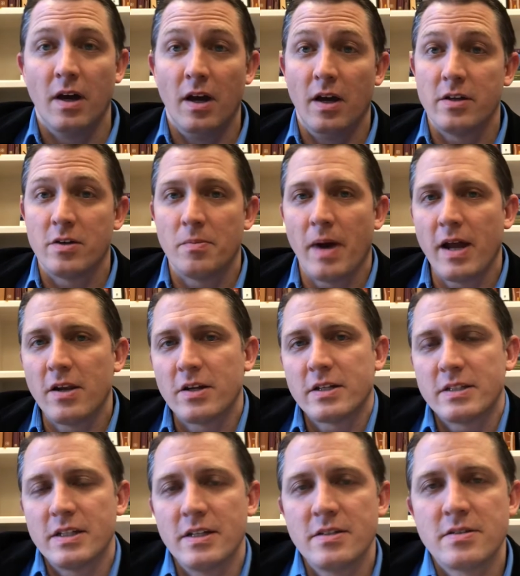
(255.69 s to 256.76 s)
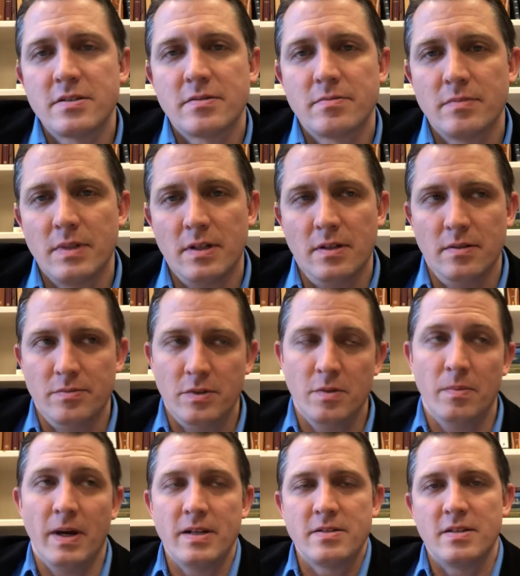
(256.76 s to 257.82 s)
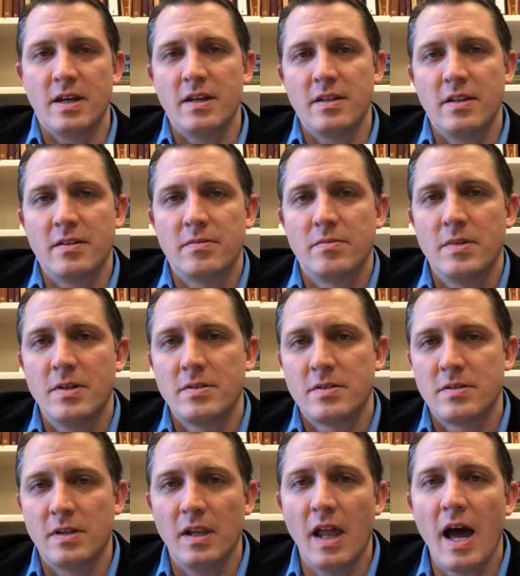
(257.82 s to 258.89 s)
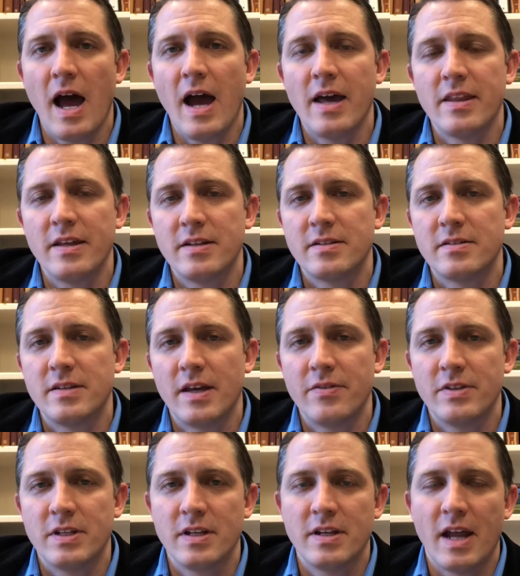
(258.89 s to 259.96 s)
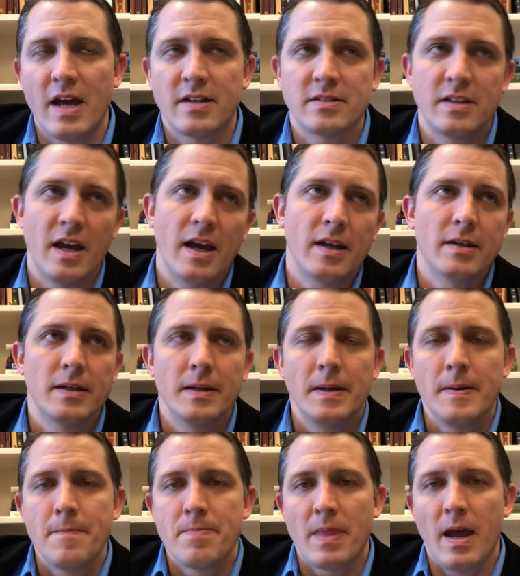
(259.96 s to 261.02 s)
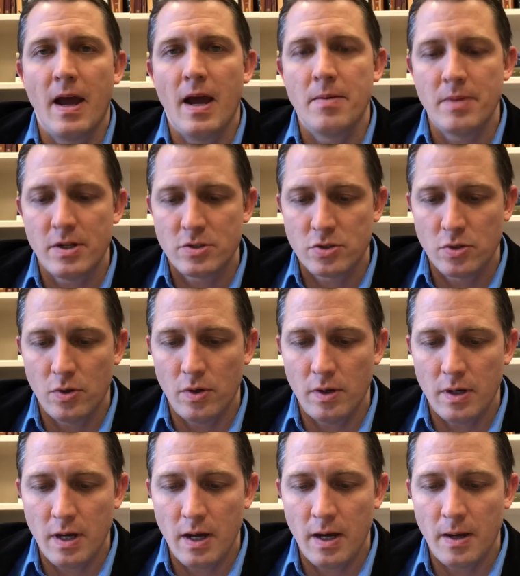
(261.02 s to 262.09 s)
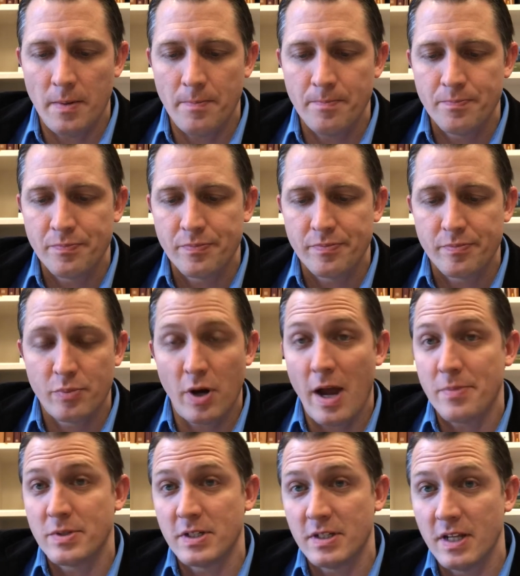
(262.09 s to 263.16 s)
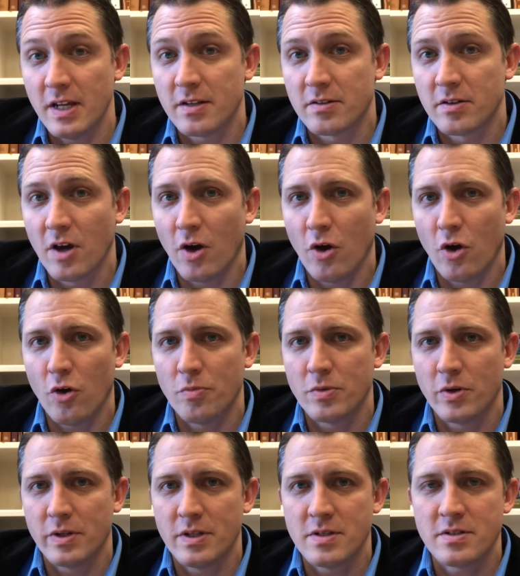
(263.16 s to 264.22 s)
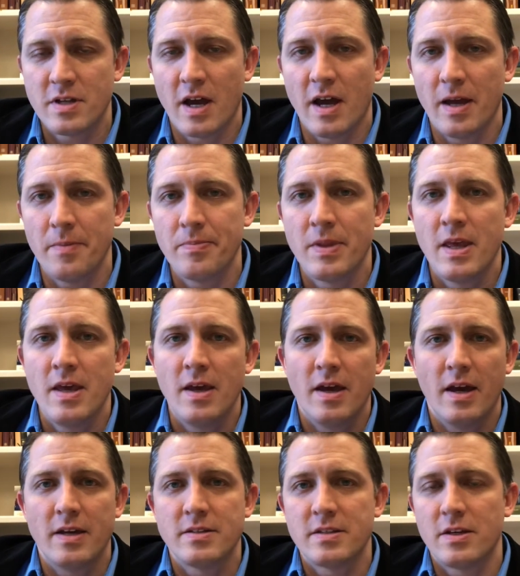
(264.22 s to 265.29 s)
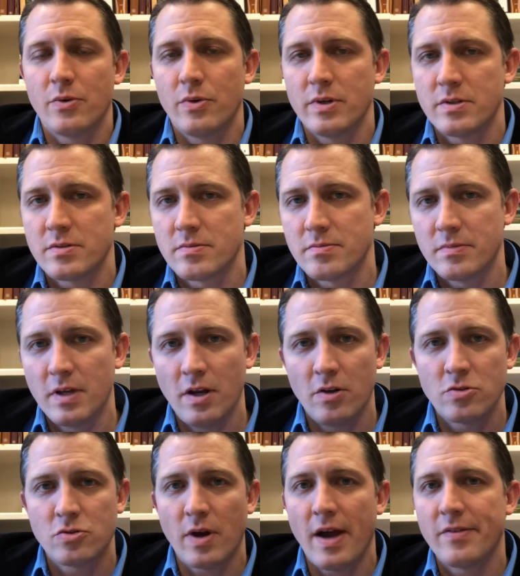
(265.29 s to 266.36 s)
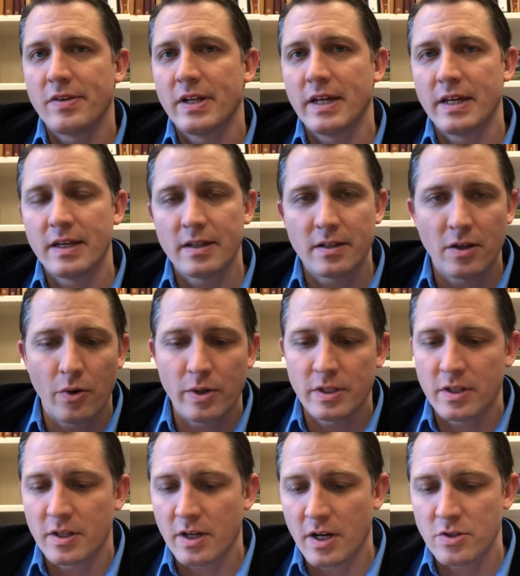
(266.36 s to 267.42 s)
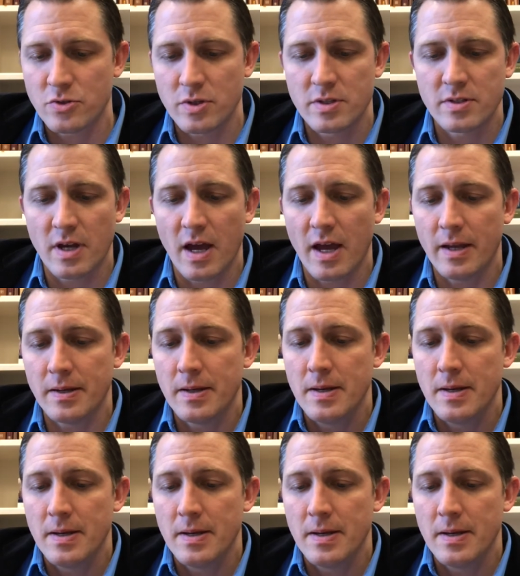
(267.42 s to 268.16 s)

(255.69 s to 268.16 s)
You might look at this. You might say that this is a lie, that David didn't ask that. I'm not sure. Perhaps he did go home during this time as he was, you know, traveling, going to the countryside.